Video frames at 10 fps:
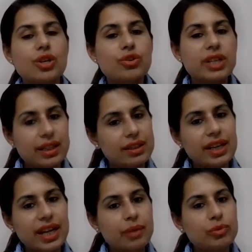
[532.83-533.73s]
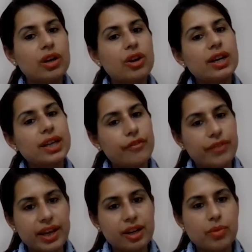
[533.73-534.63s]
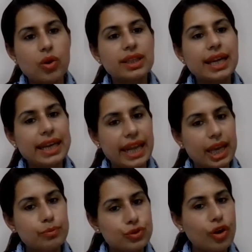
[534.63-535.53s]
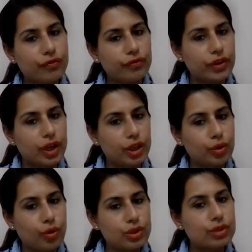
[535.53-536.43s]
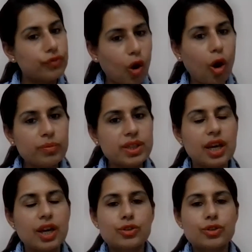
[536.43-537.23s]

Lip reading: So till the time you are not aware about the names of those forms,